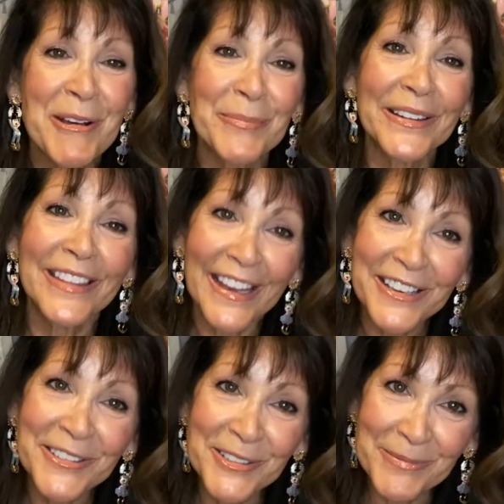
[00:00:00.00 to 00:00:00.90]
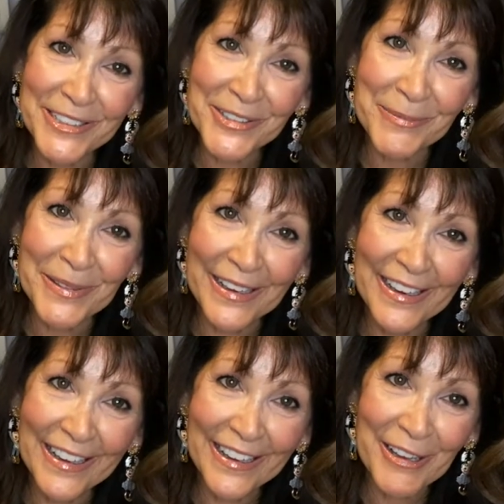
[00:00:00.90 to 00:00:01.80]
But thank you so much for
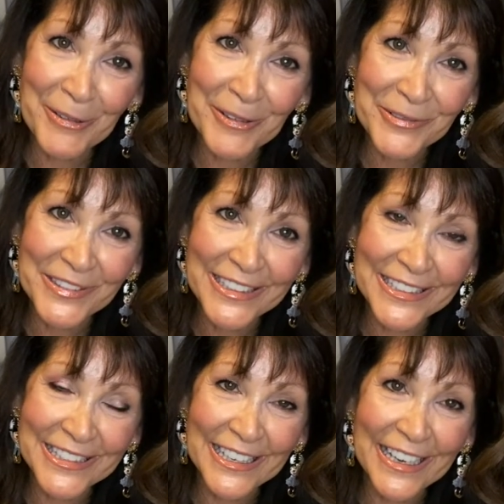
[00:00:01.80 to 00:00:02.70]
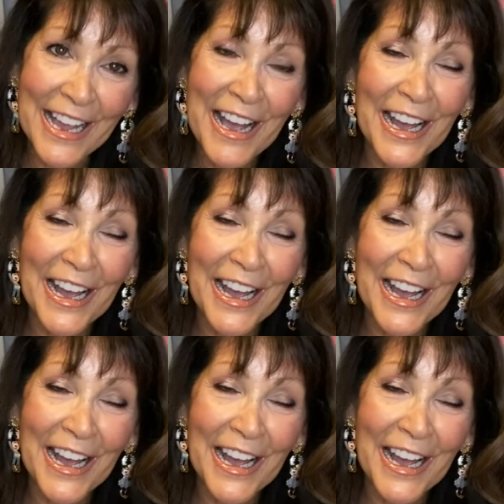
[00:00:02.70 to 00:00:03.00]
being at Coco for Disney.